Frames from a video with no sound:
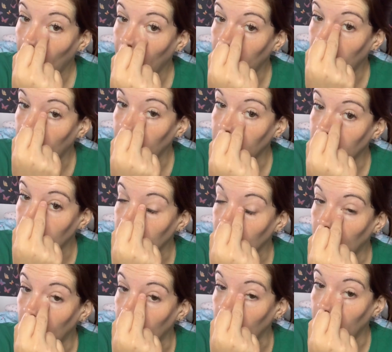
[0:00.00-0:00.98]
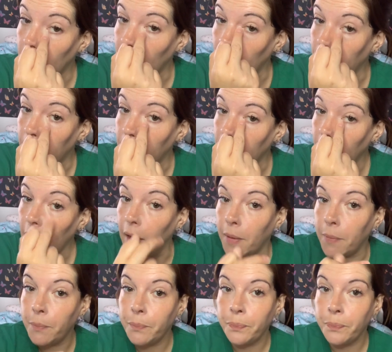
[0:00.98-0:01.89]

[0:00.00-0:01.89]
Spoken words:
And that will just highlight that bit there.